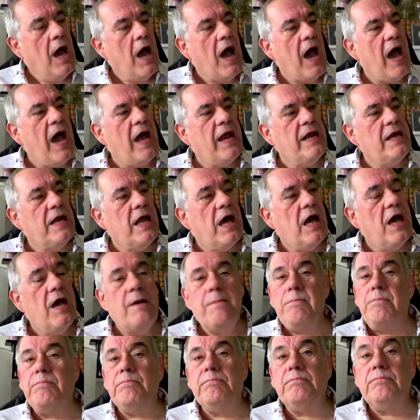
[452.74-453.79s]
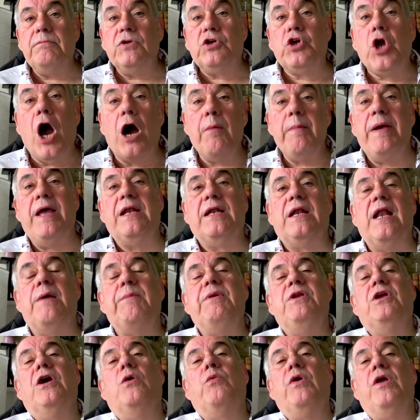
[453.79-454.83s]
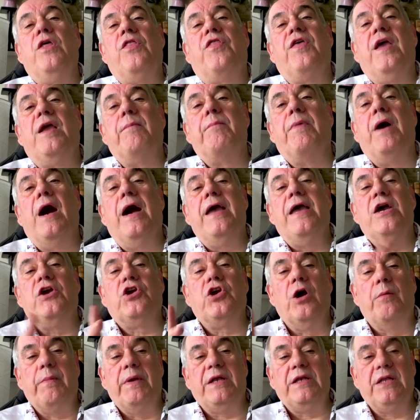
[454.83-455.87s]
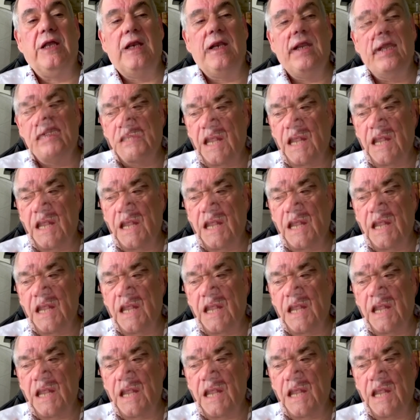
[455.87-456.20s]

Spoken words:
And comment, let me know what you think by commenting.